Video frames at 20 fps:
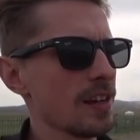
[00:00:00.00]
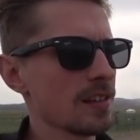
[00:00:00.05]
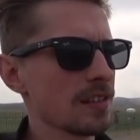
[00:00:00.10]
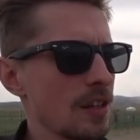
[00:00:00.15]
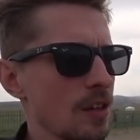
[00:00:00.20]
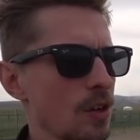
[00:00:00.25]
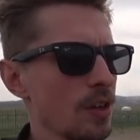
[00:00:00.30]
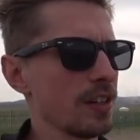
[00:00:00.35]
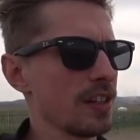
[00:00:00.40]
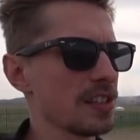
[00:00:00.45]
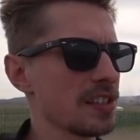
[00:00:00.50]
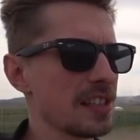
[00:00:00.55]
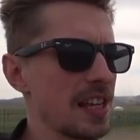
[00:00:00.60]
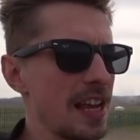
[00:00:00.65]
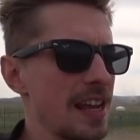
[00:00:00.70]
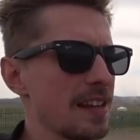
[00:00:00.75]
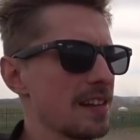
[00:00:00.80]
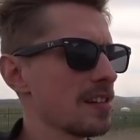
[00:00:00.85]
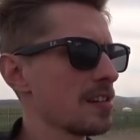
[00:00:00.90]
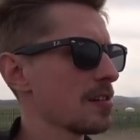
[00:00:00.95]
Now, like I
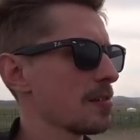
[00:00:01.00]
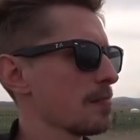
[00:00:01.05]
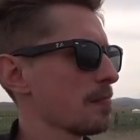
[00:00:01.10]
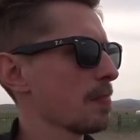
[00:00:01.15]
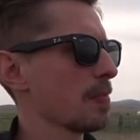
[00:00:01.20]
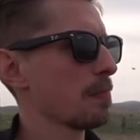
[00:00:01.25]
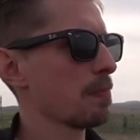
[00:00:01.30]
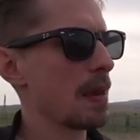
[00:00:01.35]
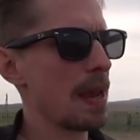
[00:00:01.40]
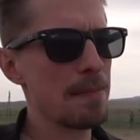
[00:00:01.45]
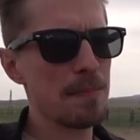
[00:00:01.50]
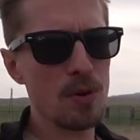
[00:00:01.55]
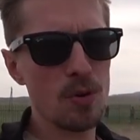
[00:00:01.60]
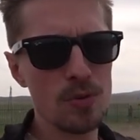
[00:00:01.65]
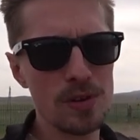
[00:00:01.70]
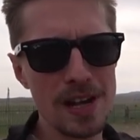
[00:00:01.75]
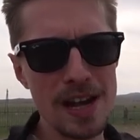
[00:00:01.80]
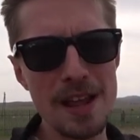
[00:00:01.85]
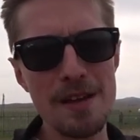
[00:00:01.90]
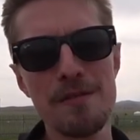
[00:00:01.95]
said, people
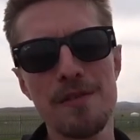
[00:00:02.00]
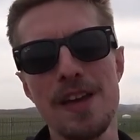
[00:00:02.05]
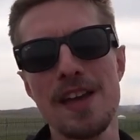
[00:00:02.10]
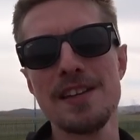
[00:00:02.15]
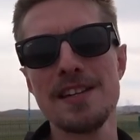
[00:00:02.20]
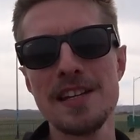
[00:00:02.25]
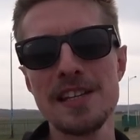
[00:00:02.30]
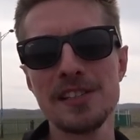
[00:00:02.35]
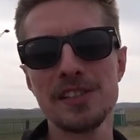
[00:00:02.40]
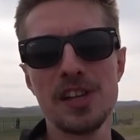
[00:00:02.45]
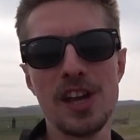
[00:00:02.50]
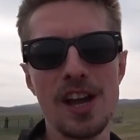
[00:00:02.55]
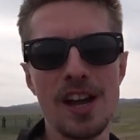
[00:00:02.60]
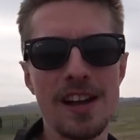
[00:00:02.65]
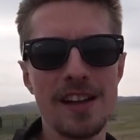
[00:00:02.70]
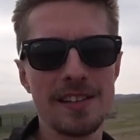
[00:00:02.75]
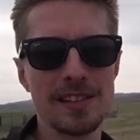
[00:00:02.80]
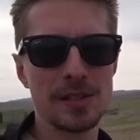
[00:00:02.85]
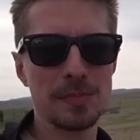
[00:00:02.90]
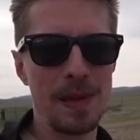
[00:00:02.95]
live in these
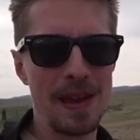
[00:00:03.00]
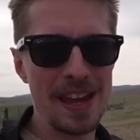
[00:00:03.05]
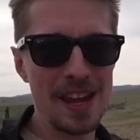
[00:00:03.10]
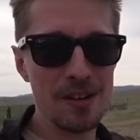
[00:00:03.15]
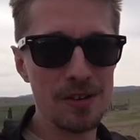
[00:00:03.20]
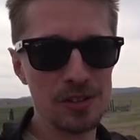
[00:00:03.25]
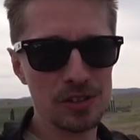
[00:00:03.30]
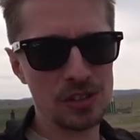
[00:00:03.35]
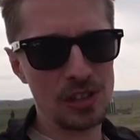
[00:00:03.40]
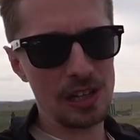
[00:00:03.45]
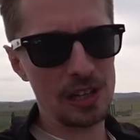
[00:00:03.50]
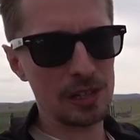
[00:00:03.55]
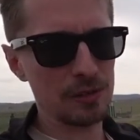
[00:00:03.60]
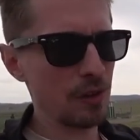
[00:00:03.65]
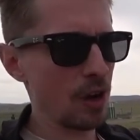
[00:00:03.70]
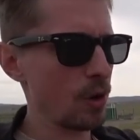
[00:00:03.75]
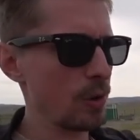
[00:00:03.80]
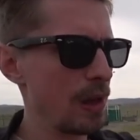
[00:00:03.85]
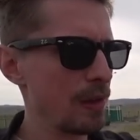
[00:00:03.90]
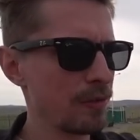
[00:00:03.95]
yurts, but here on the side of the
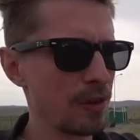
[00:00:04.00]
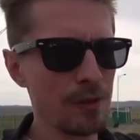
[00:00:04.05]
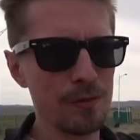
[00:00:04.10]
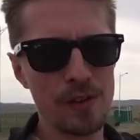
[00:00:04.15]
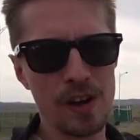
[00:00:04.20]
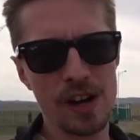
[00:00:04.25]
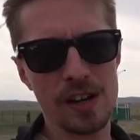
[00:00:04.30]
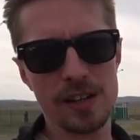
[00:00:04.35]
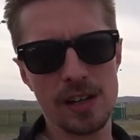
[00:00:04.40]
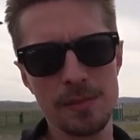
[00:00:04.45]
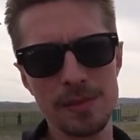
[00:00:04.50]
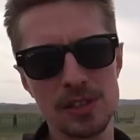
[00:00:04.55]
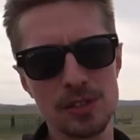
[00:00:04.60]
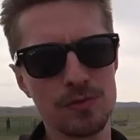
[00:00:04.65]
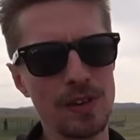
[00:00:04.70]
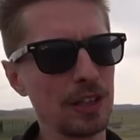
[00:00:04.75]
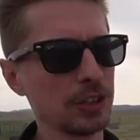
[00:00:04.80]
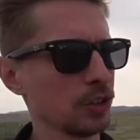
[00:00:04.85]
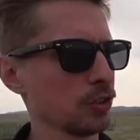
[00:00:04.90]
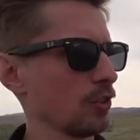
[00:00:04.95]
road, they've converted them into
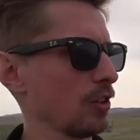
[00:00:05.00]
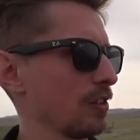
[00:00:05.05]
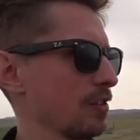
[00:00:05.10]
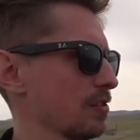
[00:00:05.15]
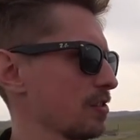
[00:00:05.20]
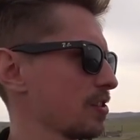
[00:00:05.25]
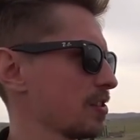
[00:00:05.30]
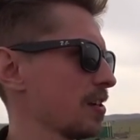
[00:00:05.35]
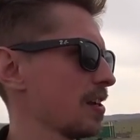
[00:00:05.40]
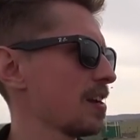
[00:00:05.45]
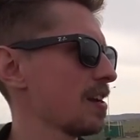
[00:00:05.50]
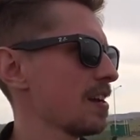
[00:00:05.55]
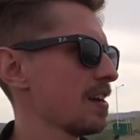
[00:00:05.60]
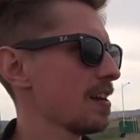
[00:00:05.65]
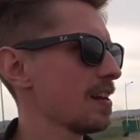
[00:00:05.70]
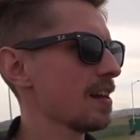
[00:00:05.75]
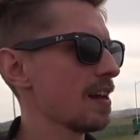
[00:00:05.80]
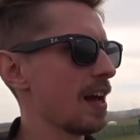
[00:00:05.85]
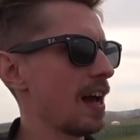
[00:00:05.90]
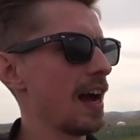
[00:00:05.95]
restaurants.
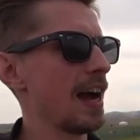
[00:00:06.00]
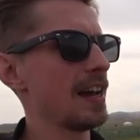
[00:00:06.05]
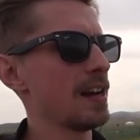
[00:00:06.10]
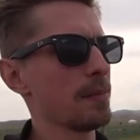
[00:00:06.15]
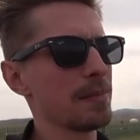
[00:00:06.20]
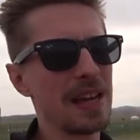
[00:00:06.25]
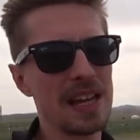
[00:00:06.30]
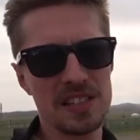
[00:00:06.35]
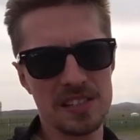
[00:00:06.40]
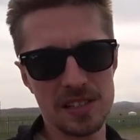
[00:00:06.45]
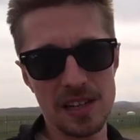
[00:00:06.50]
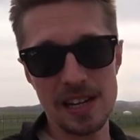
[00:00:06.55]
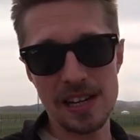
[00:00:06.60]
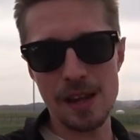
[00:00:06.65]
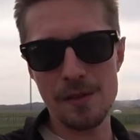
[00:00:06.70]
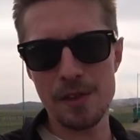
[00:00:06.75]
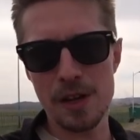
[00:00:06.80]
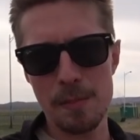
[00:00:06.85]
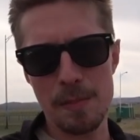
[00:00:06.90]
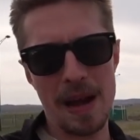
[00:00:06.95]
And I'm guessing they
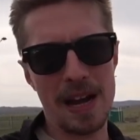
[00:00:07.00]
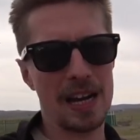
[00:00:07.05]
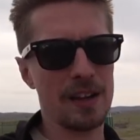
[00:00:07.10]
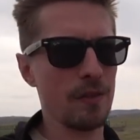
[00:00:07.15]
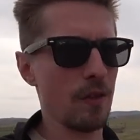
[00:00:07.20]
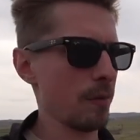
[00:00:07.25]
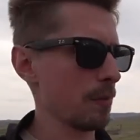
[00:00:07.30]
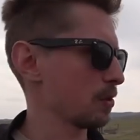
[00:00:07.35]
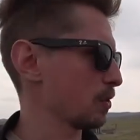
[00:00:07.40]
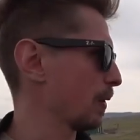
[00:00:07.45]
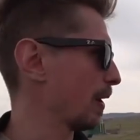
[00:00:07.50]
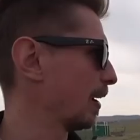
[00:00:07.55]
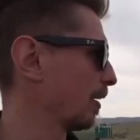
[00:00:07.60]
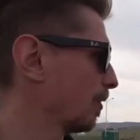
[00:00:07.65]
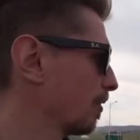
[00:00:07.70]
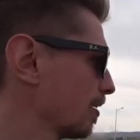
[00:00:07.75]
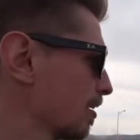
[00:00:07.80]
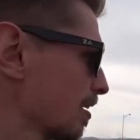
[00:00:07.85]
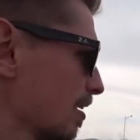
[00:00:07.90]
live in the back of them as well.